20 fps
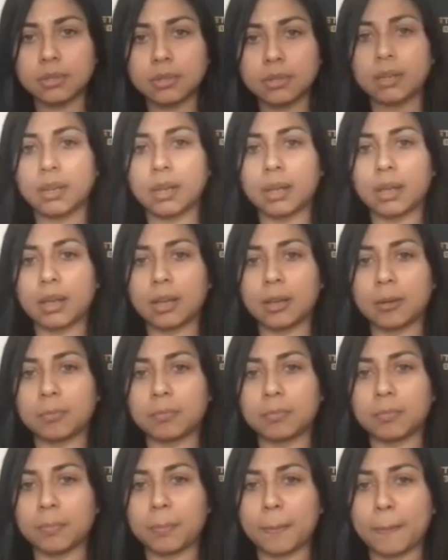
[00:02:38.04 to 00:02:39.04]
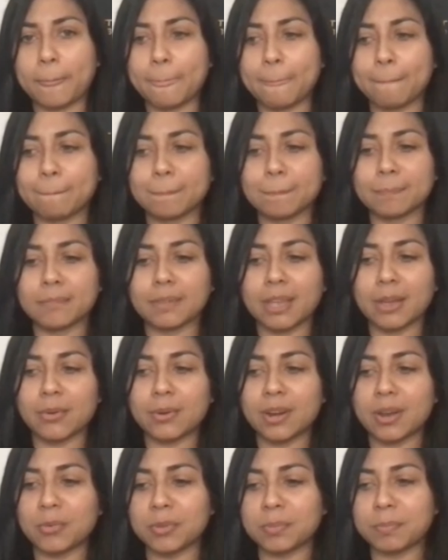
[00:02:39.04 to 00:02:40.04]
Um, I went
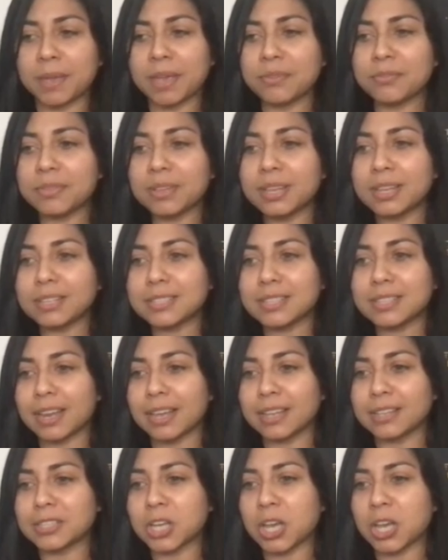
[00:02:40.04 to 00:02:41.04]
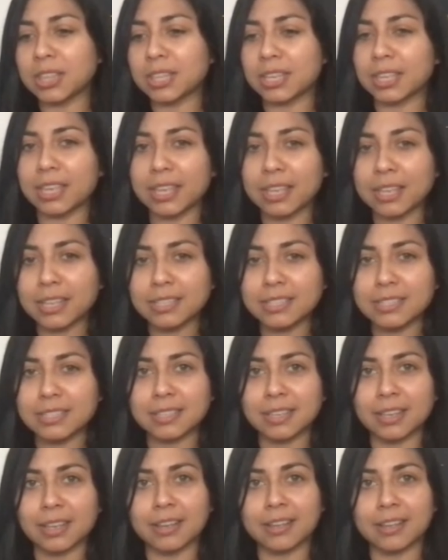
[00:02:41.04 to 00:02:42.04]
out with pamphlets and I taught the kids.
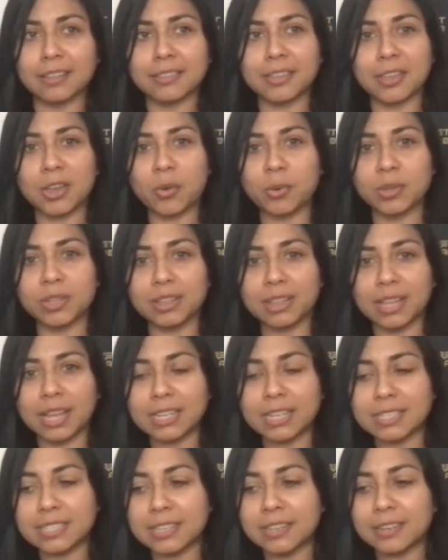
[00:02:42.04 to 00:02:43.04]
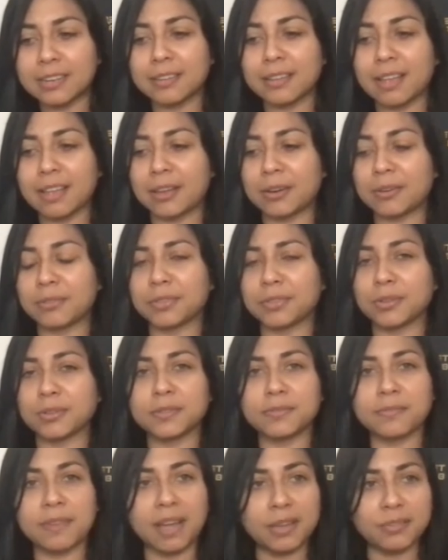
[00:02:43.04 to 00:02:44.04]
They all really liked it. Out of those
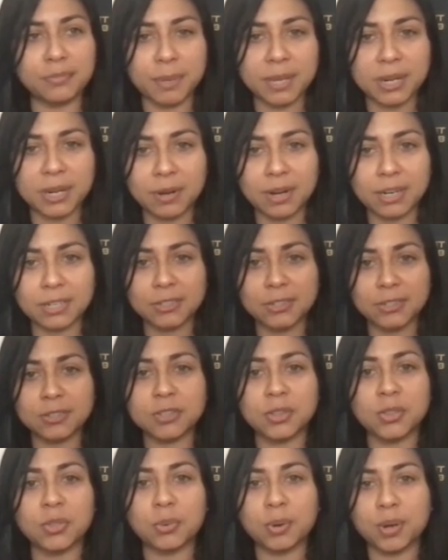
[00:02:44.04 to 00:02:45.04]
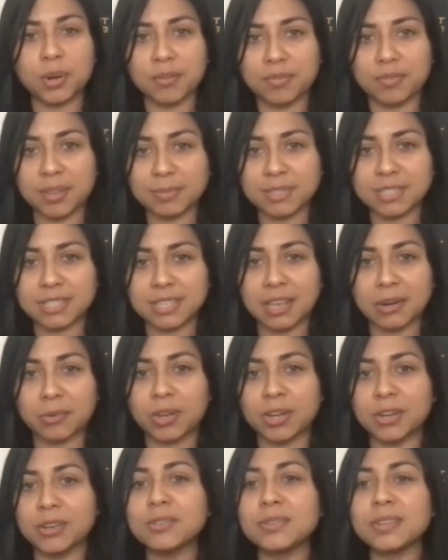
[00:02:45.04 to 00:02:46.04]
five band directors, three of them said, why
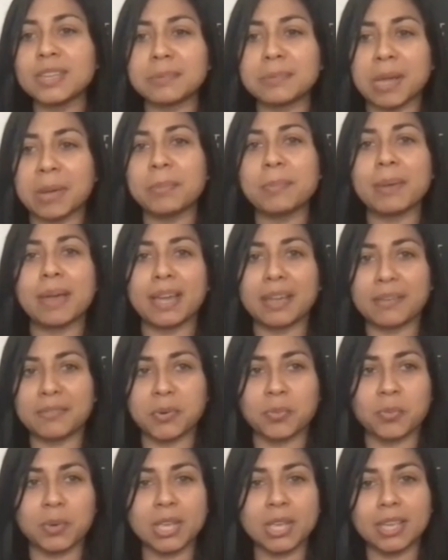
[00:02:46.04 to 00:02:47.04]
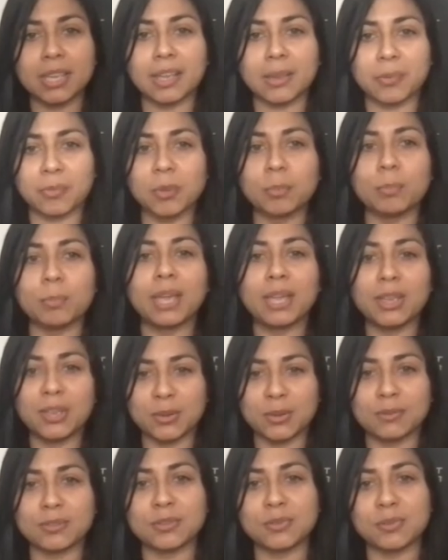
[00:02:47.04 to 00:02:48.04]
don't you keep coming back every week and we'll pay you
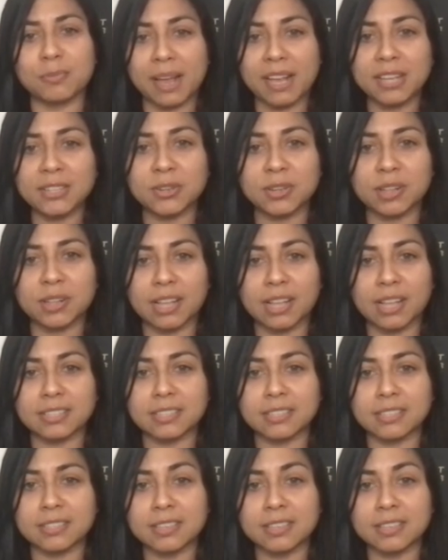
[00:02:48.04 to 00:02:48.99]
to do master classes?